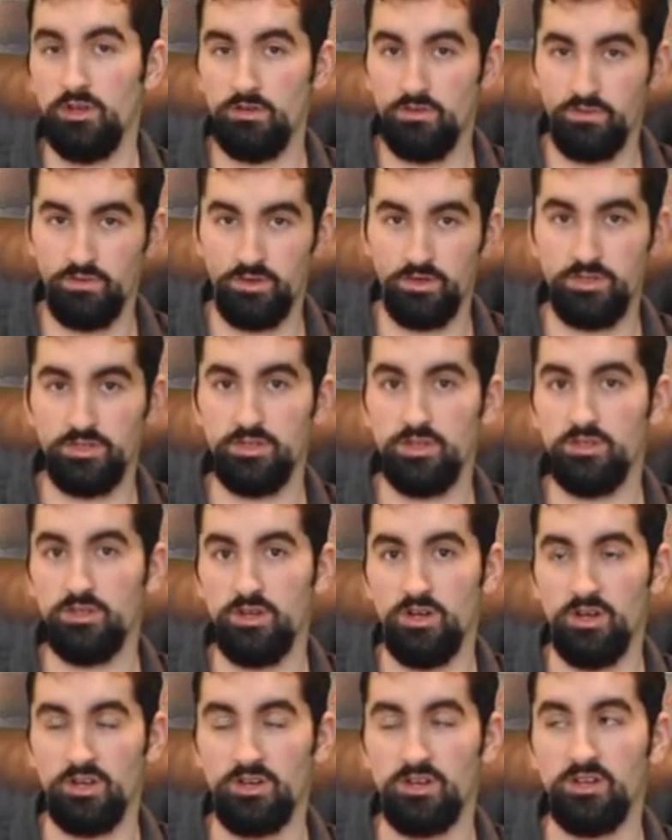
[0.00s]
First a
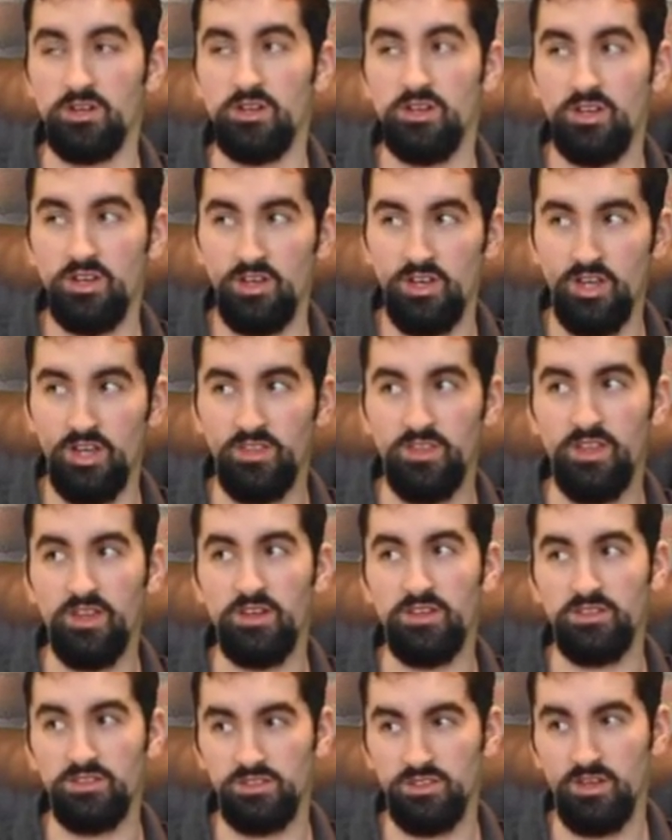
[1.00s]
daughter, and
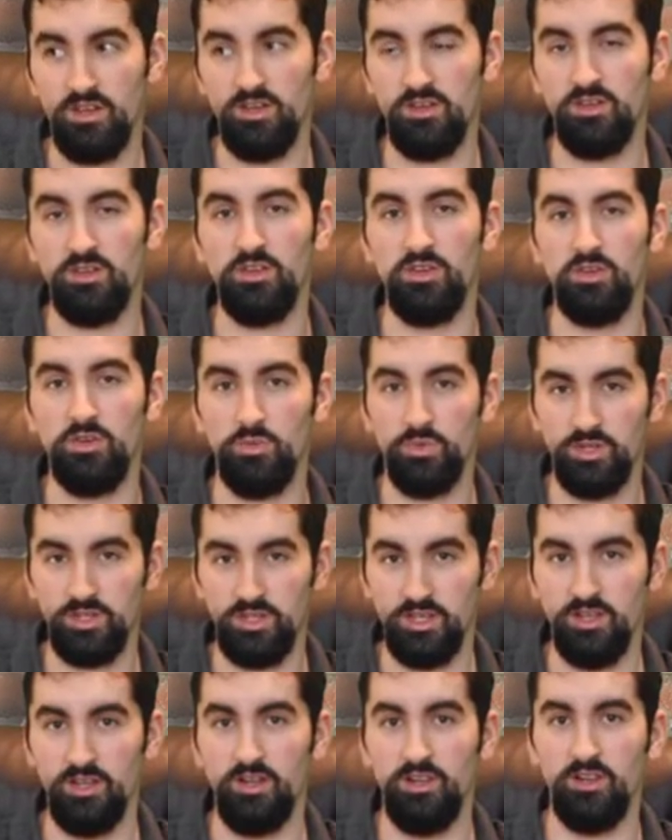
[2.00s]
then a son who
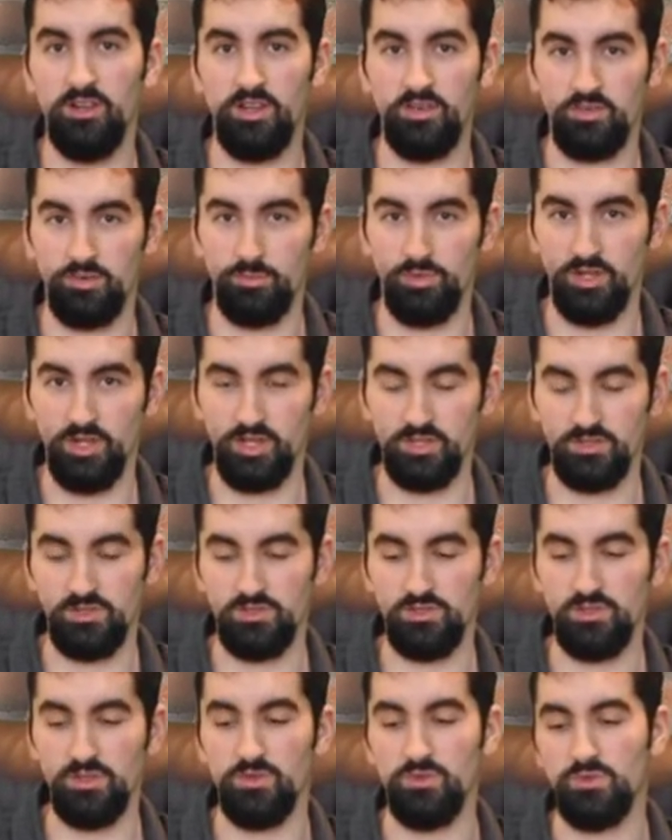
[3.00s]
would kill and replace
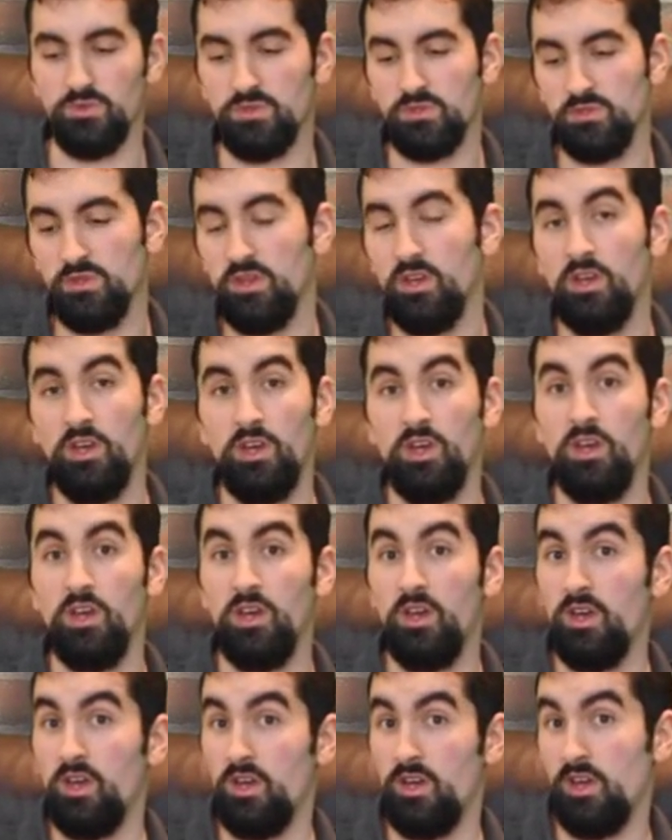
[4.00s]
Zeus.
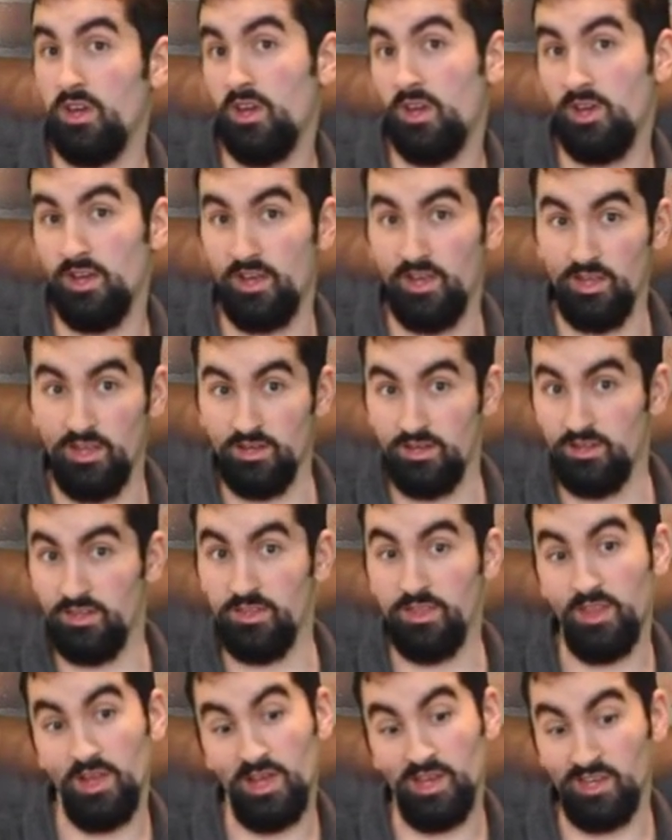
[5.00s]

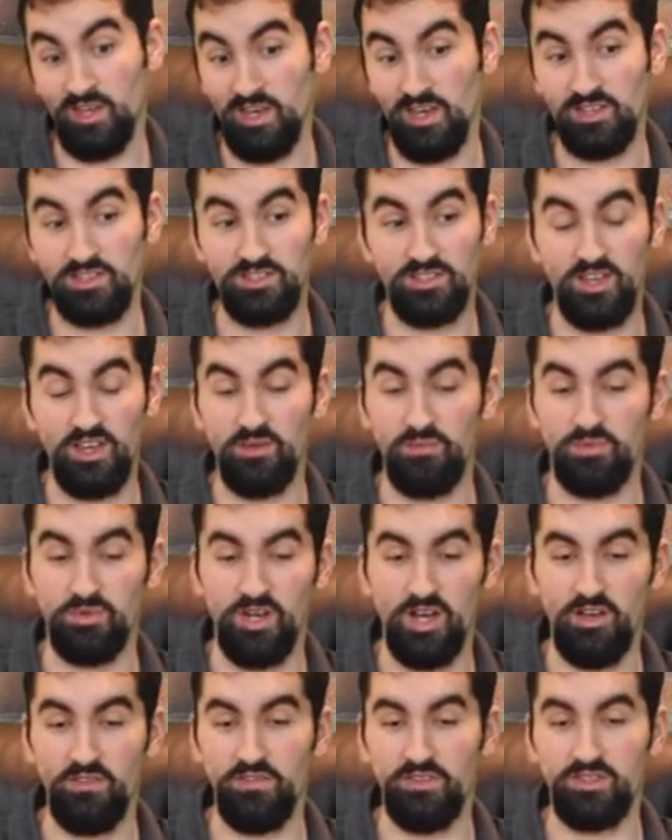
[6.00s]
And I guess that
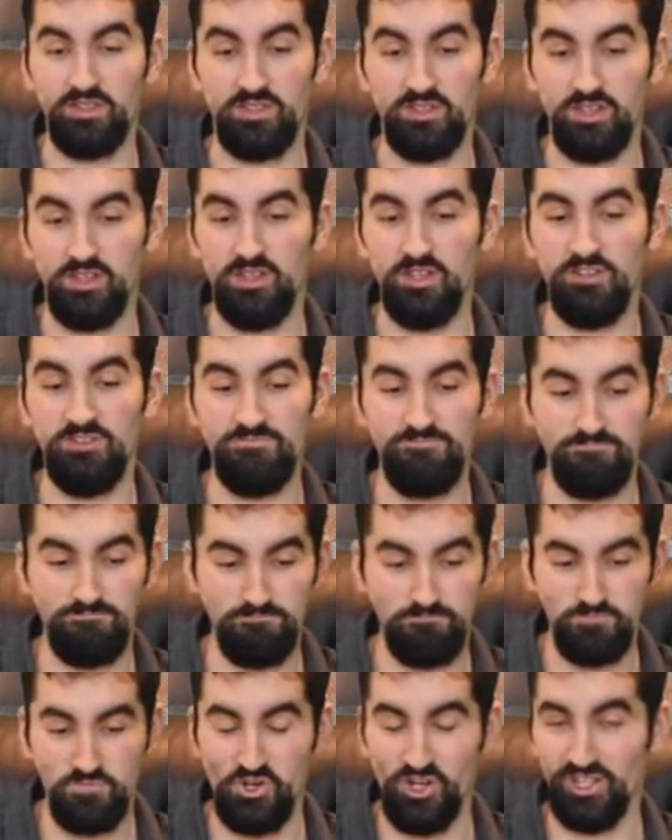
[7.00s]
prophecy
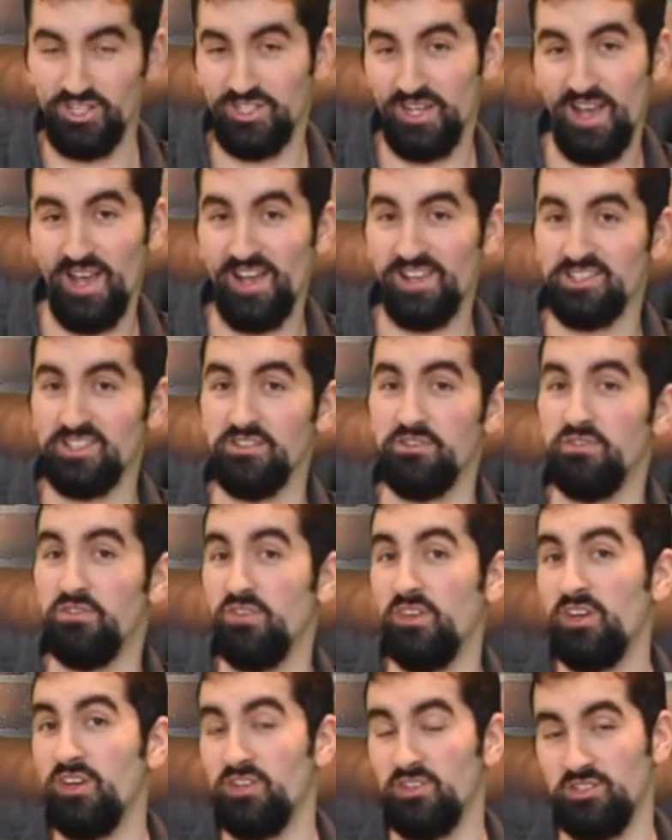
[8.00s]
just hasn't
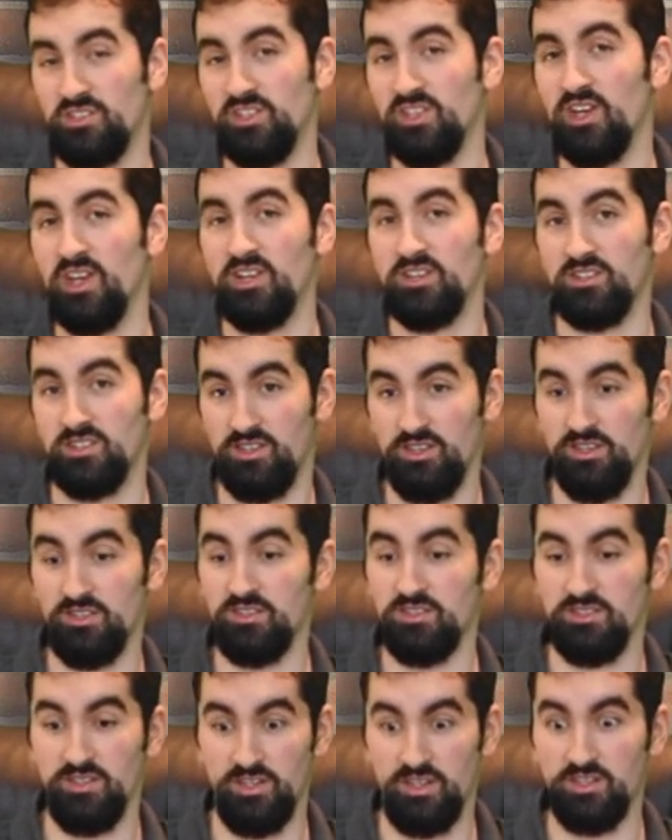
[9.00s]
finished yet,
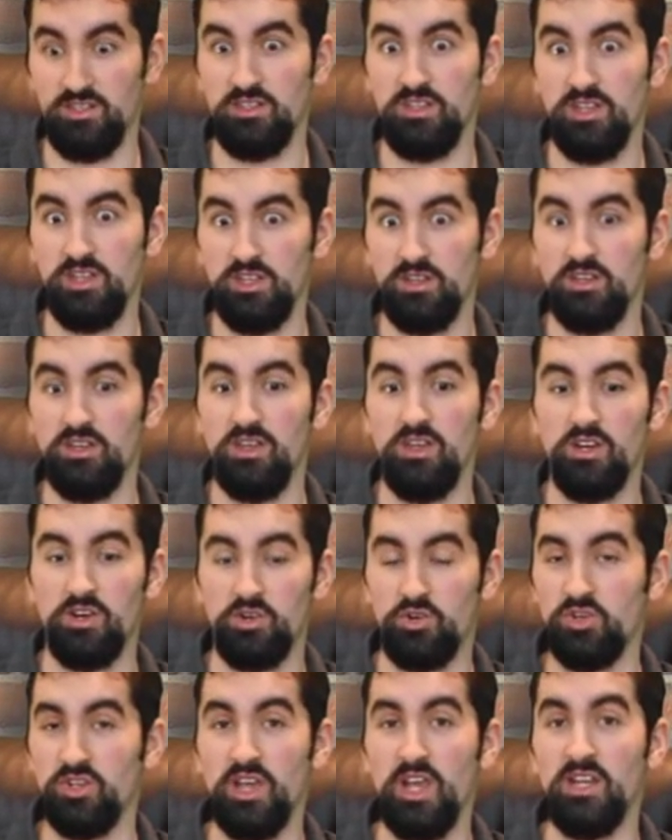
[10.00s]
because it did
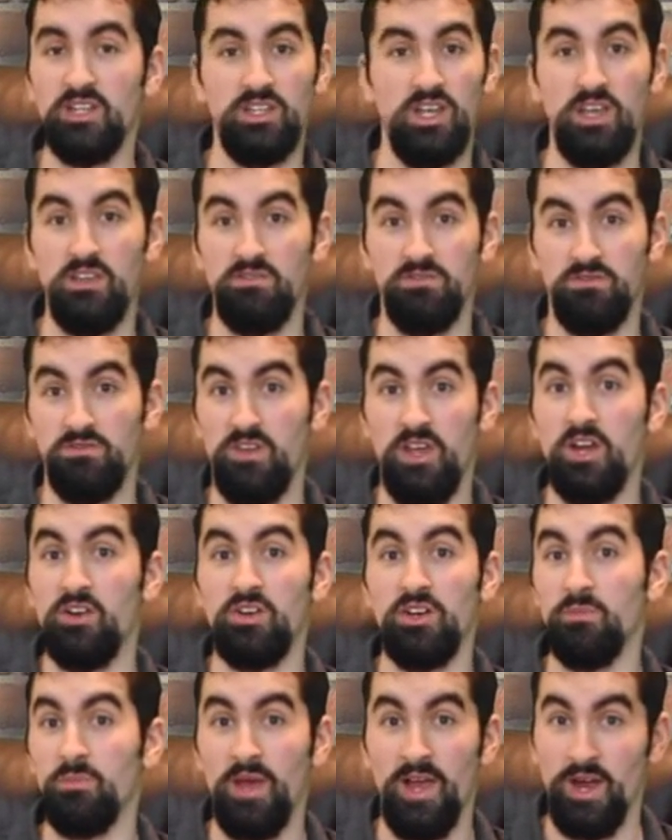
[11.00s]
create a
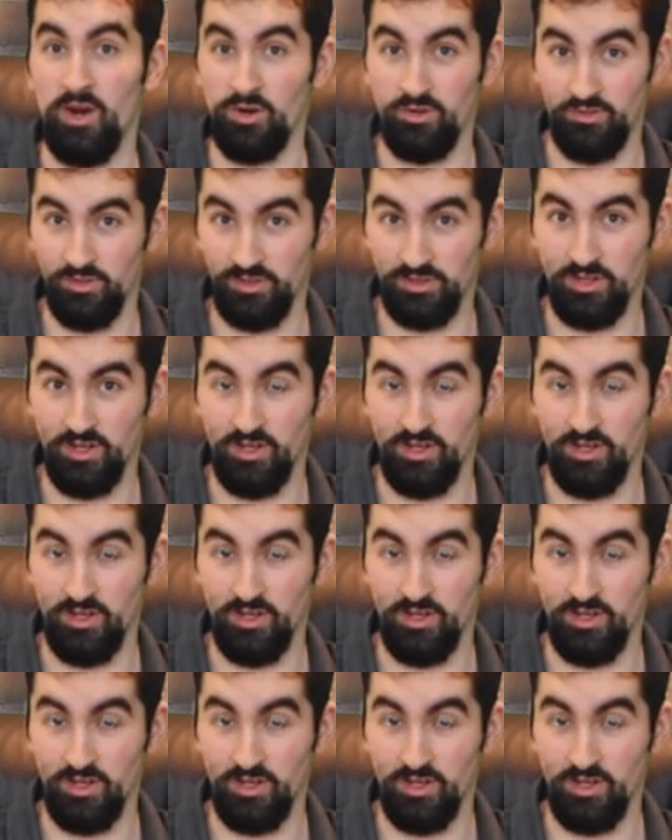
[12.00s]
very powerful